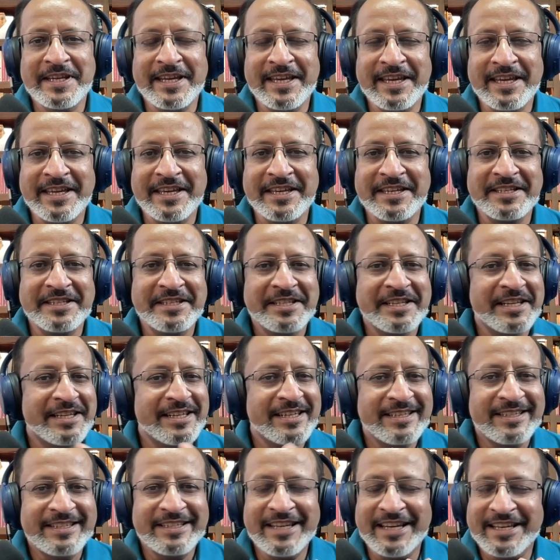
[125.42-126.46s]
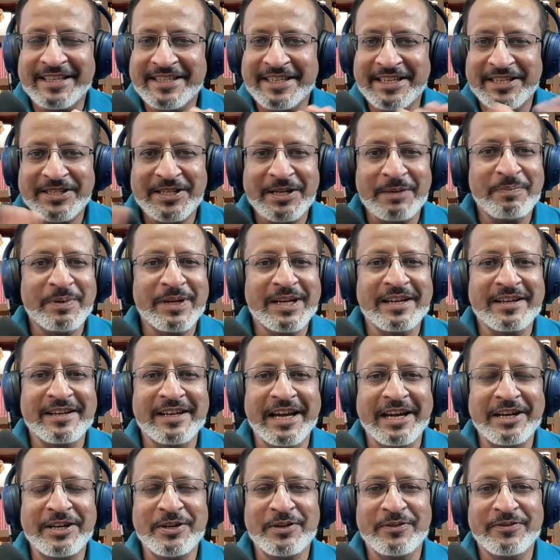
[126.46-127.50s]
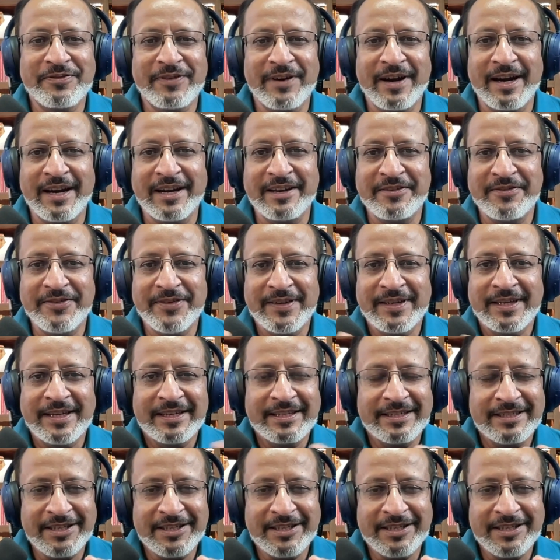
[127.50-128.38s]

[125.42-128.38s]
he does his typical 9 to 5,